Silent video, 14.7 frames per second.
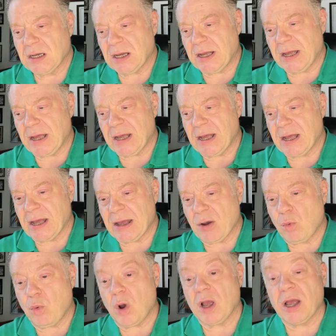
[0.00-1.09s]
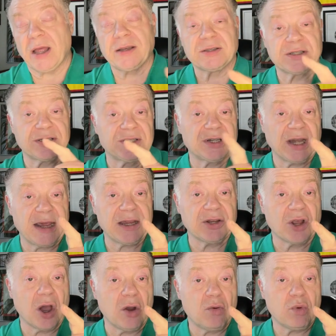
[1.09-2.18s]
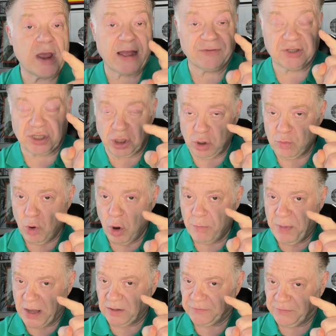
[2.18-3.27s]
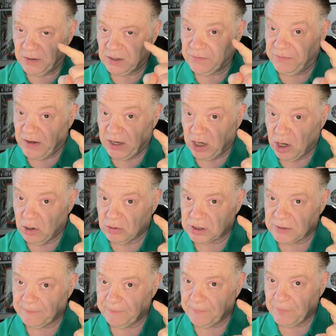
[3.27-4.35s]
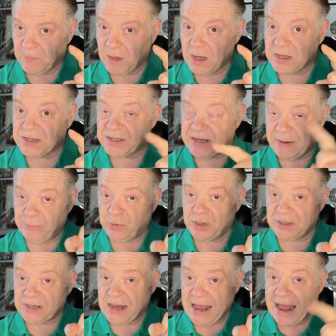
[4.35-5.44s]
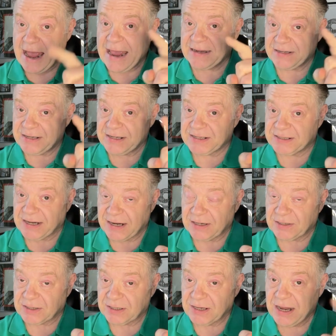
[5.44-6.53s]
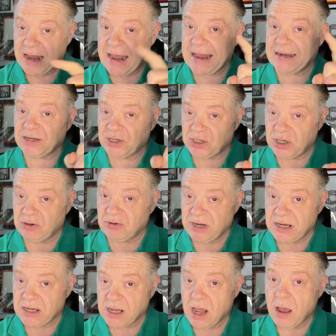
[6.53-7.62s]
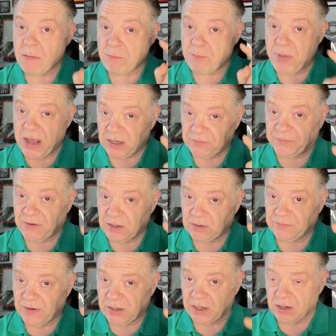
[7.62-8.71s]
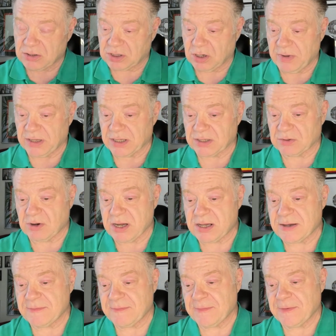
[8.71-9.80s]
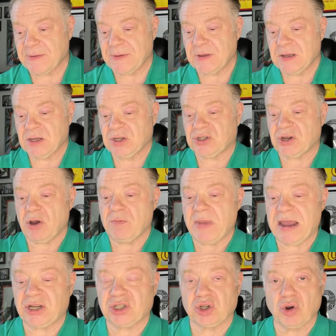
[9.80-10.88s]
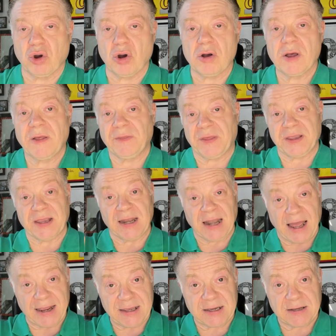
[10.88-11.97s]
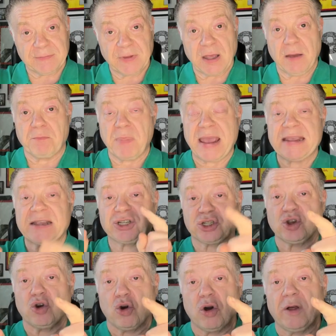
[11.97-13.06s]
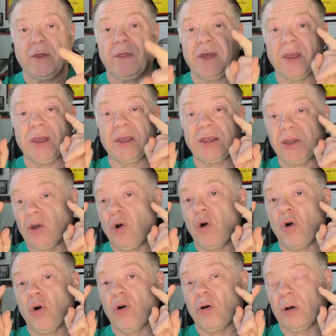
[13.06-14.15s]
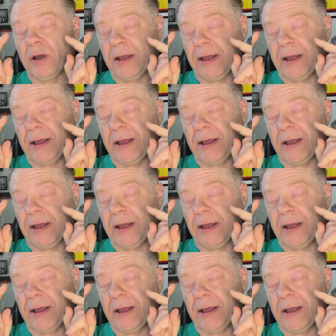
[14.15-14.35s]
And to let you know, we have 2 more Belfield videos. Separate and distinct and unique Belfield videos coming this week. So make sure that you make sure that your